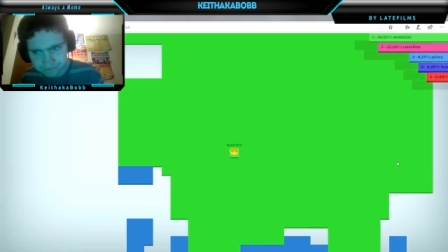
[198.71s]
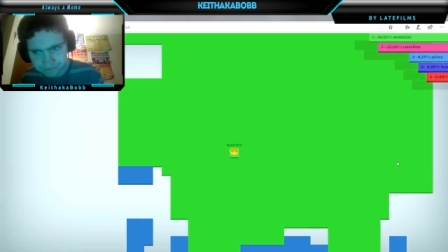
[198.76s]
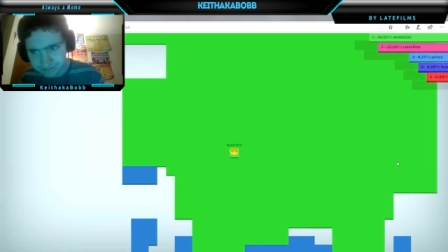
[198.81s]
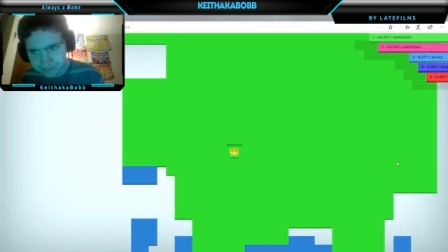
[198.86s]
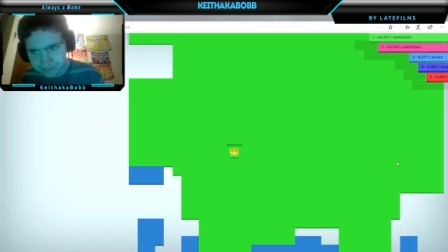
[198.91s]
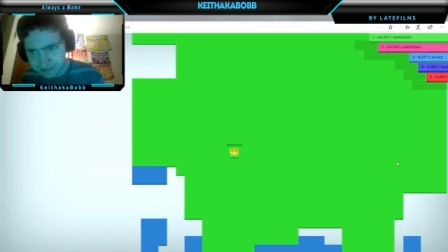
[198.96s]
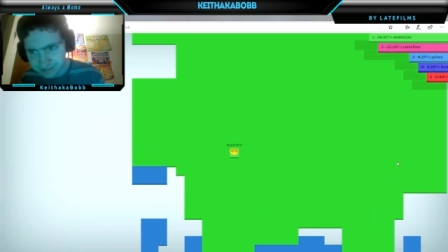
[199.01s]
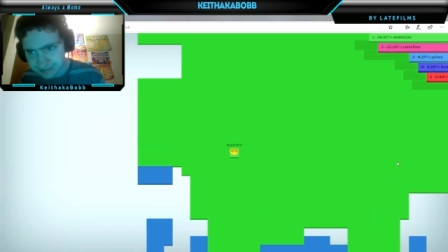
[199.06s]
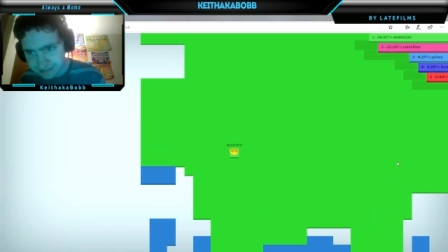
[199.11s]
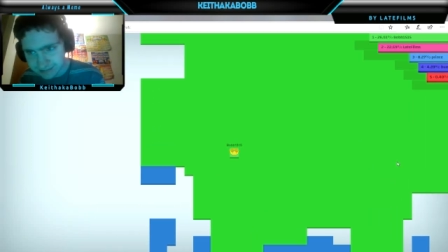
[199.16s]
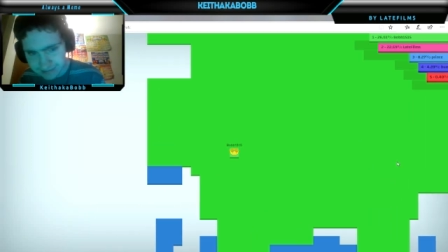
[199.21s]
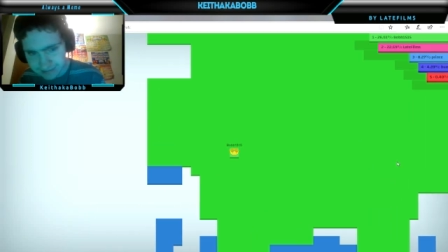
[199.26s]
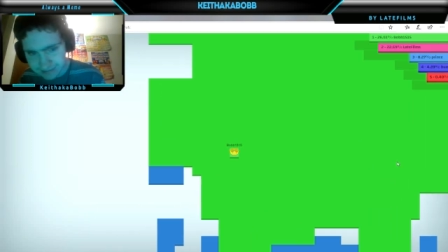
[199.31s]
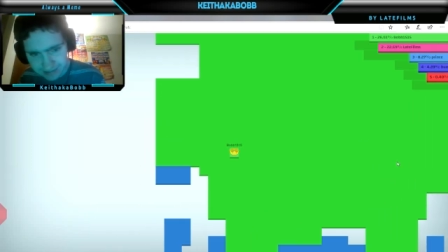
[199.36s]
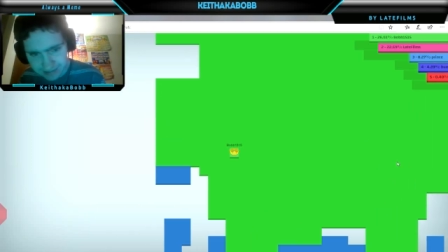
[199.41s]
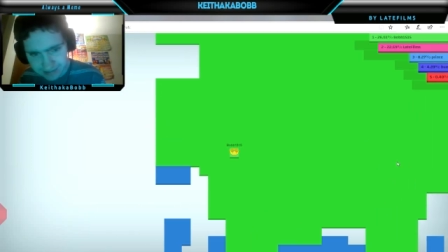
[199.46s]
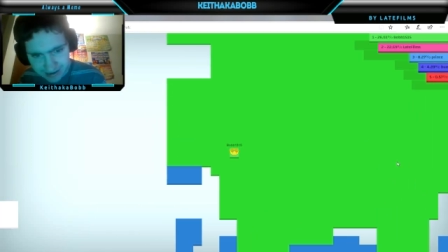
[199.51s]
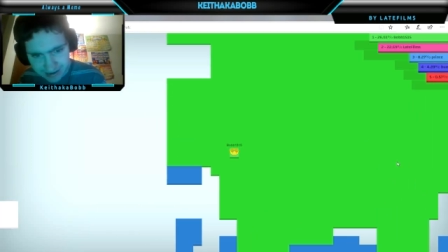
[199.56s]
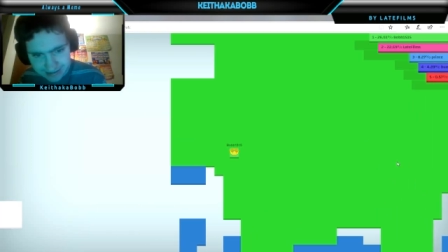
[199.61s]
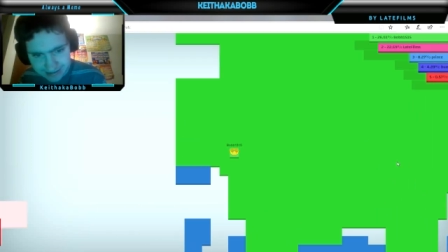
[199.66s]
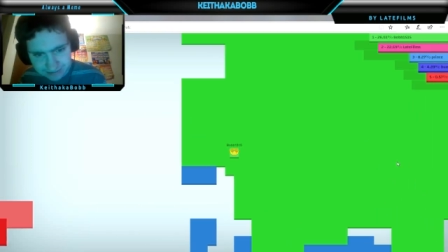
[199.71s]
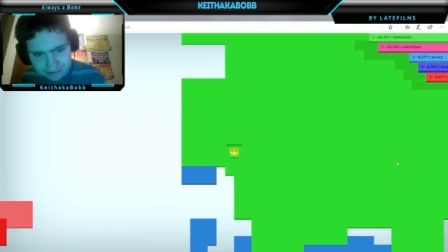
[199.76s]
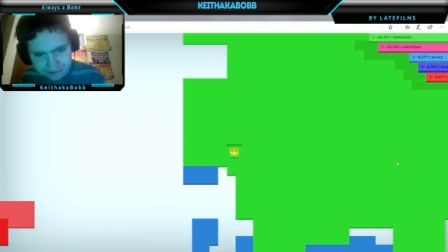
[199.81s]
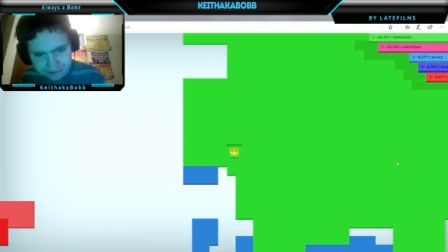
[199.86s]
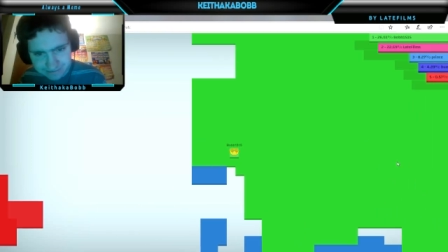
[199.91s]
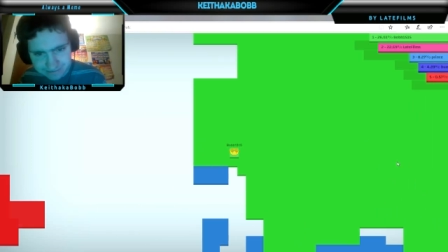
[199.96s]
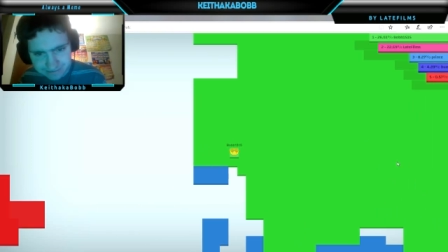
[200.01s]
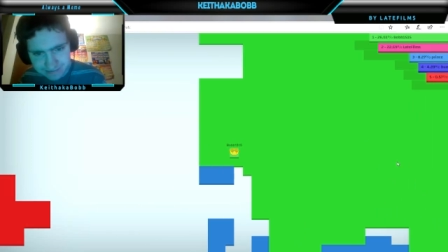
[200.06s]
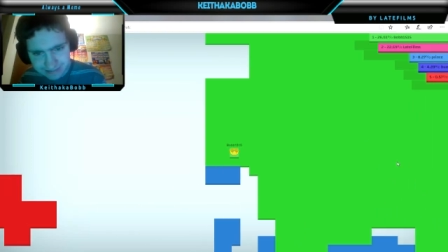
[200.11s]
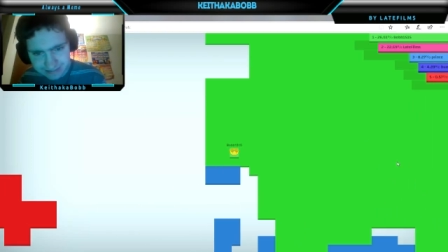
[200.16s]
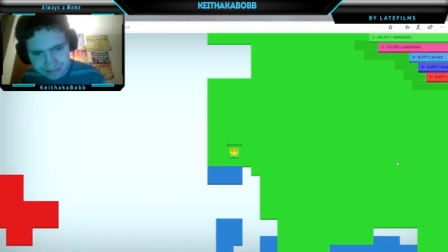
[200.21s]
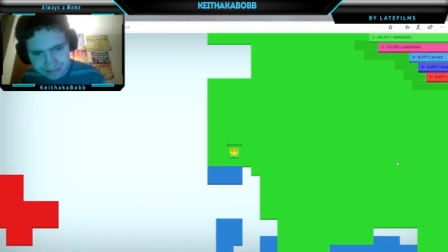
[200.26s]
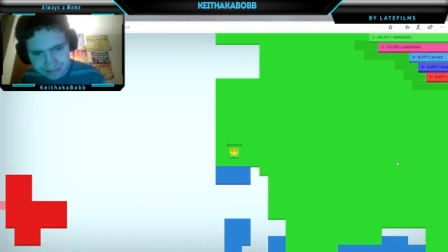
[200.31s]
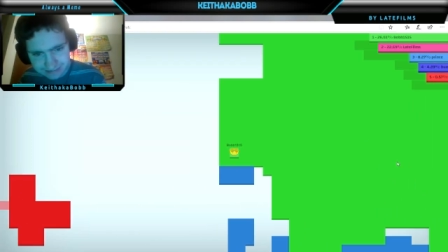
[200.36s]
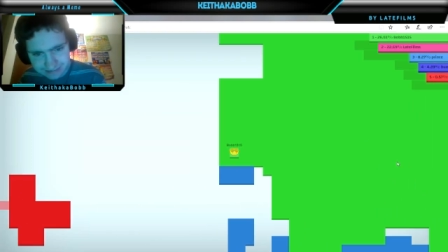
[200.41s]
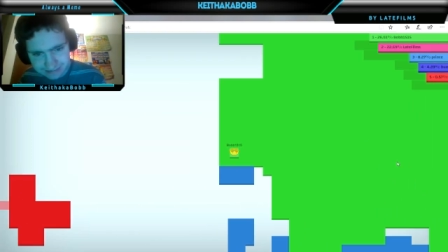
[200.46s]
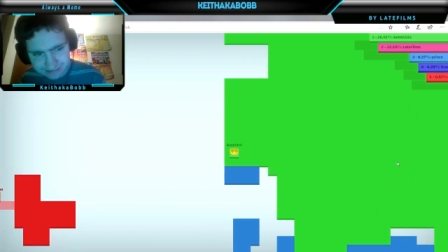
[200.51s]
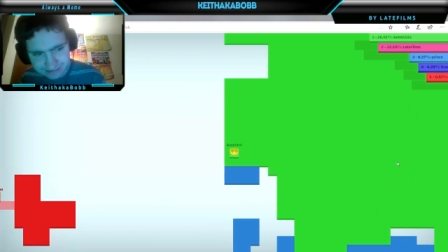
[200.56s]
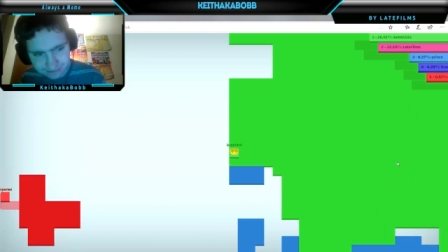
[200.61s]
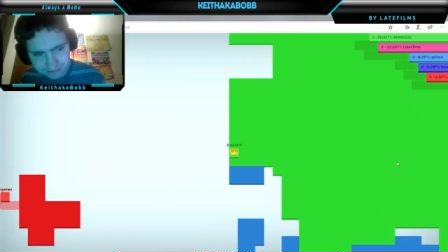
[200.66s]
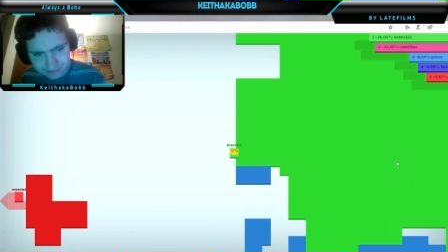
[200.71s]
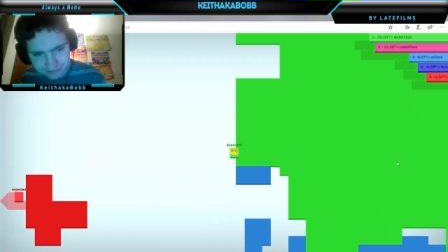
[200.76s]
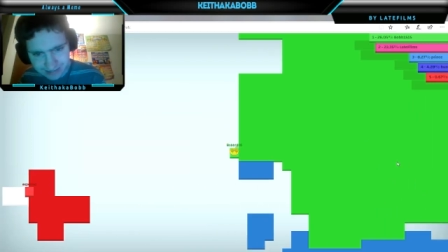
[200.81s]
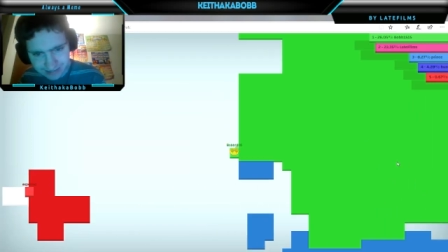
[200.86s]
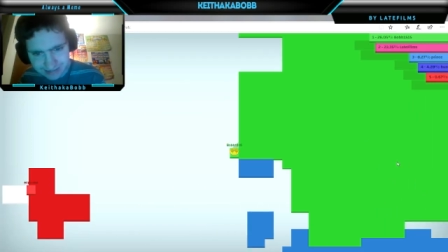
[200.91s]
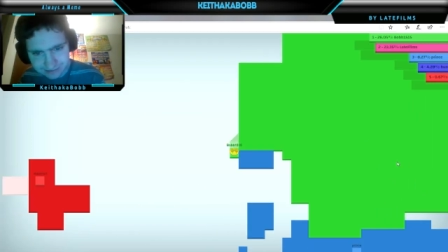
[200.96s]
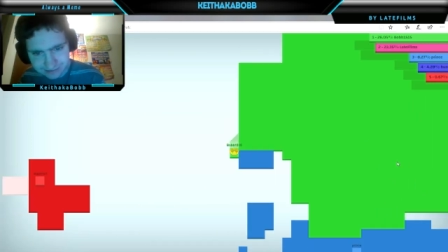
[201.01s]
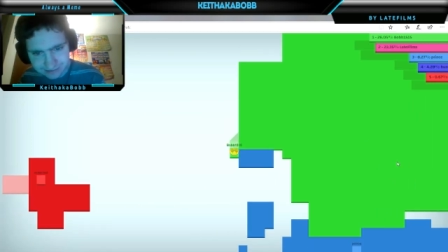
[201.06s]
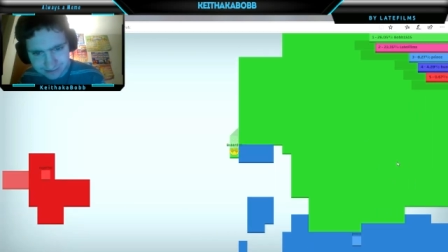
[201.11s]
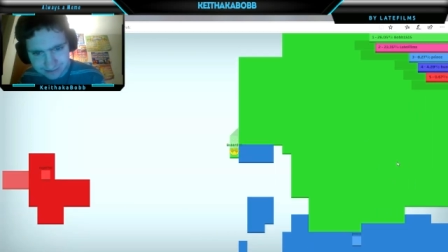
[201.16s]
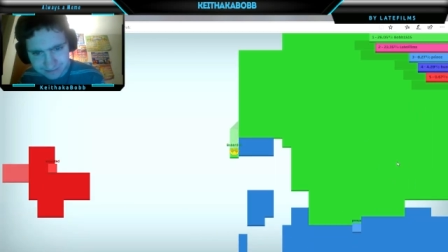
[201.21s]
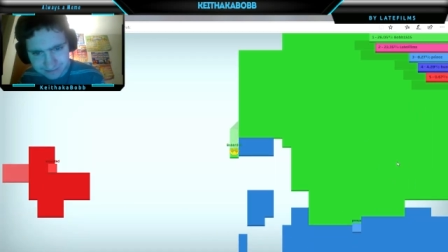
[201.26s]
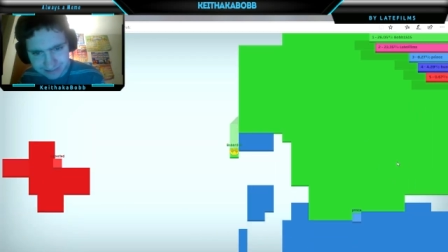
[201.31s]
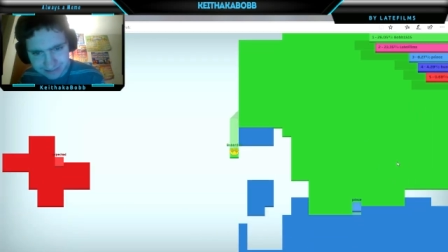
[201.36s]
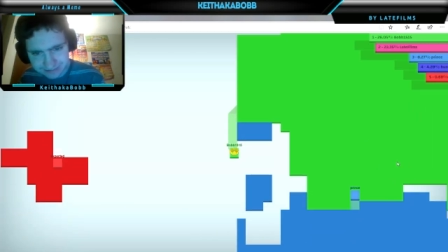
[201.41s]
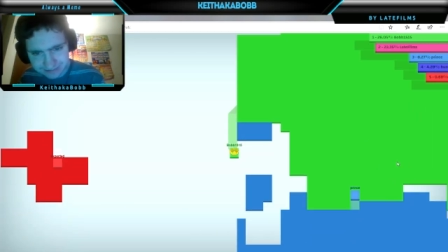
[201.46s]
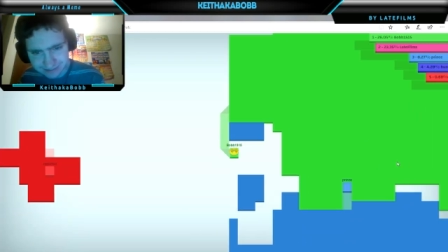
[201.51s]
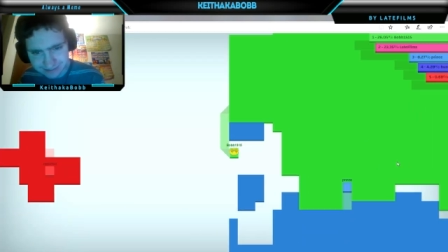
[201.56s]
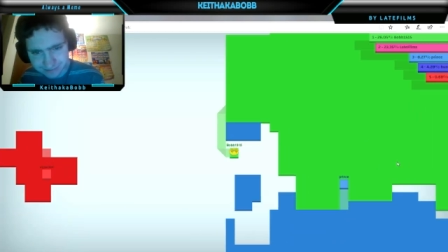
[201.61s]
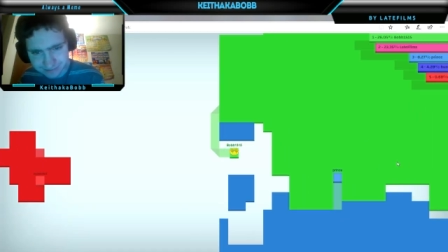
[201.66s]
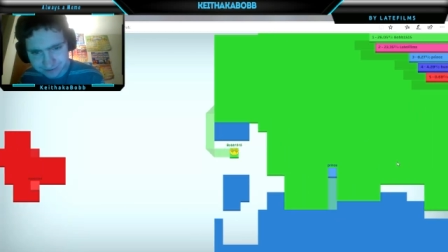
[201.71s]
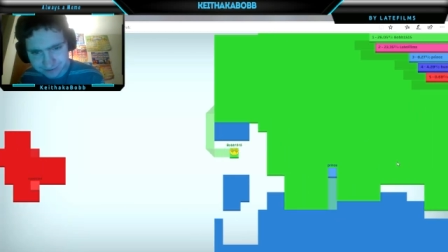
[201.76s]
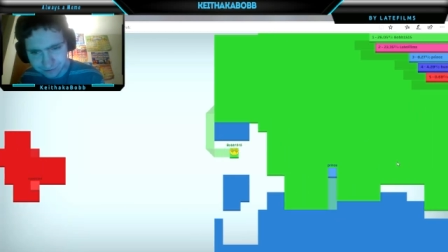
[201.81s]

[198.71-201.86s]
Blue's taking over. I we gotta, we gotta... someone. I eliminated someone.